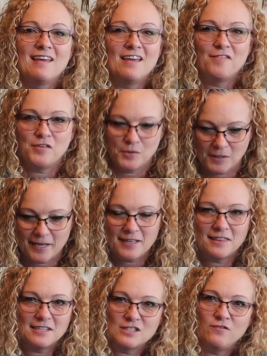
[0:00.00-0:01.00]
If you
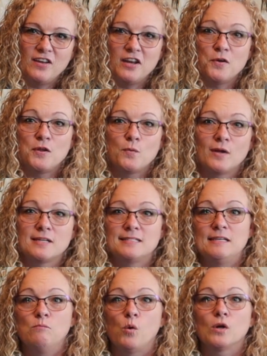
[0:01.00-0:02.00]
like this video and you want to
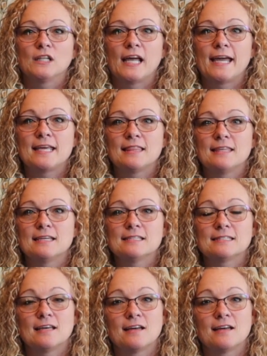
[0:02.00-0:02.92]
see more like this,